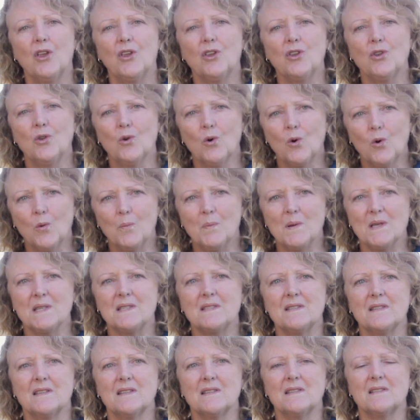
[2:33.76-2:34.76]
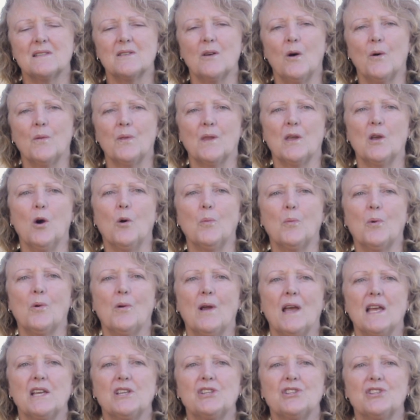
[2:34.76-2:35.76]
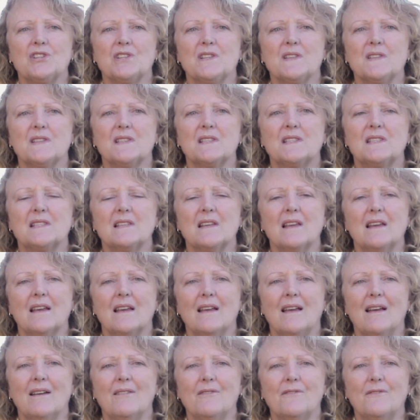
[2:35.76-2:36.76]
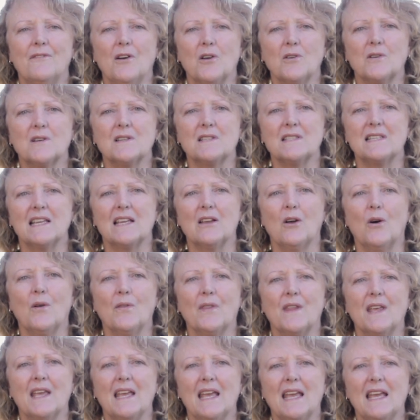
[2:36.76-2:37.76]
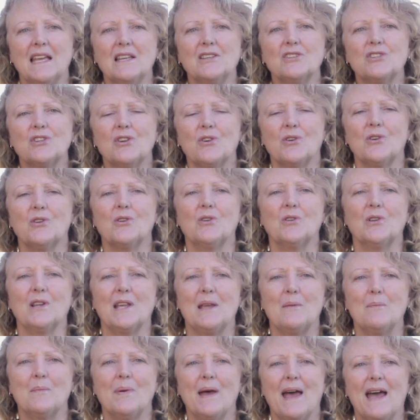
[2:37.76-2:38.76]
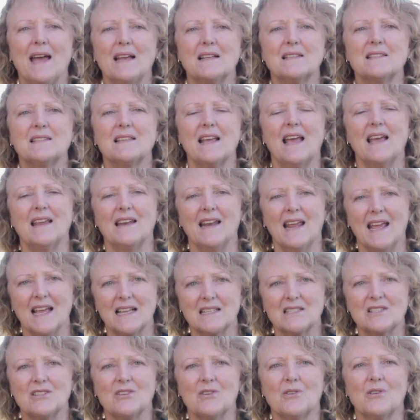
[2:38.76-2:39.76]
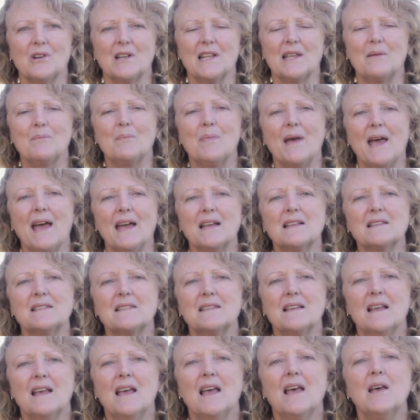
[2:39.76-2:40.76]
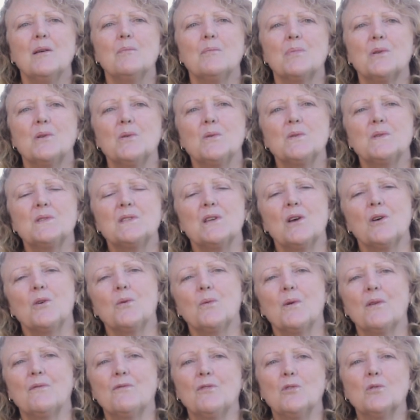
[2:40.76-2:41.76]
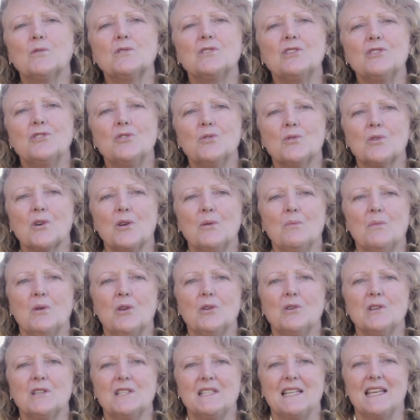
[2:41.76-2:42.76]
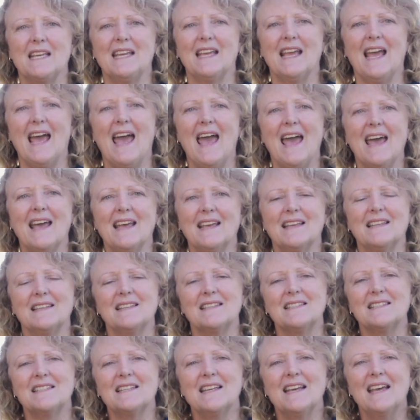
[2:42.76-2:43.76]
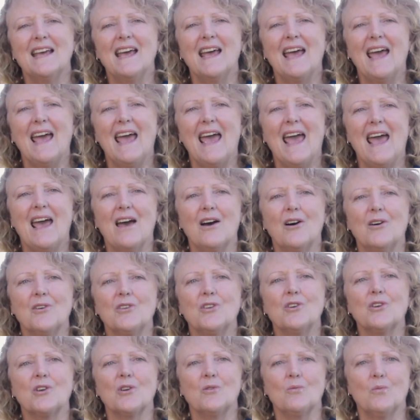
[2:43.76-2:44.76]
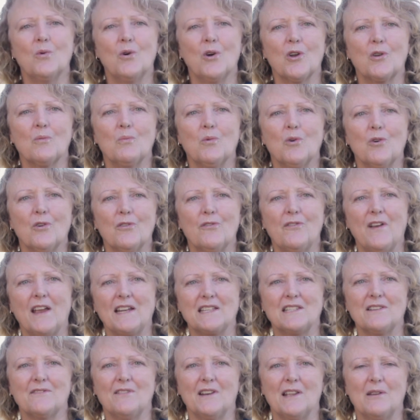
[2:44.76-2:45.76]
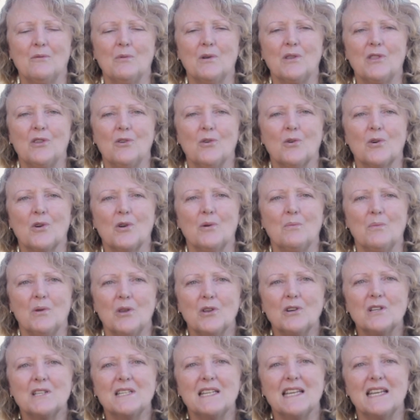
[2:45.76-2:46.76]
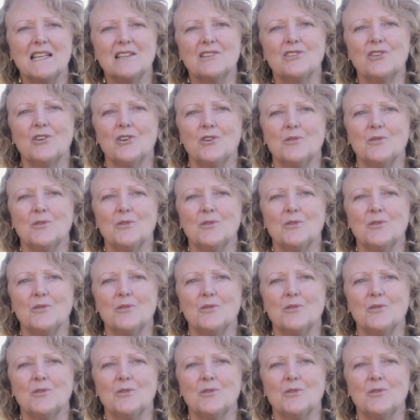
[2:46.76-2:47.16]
your business, on the operations, focusing on the internal impacts and external impacts. But also we've looked at your community and how you can work more effectively with your community in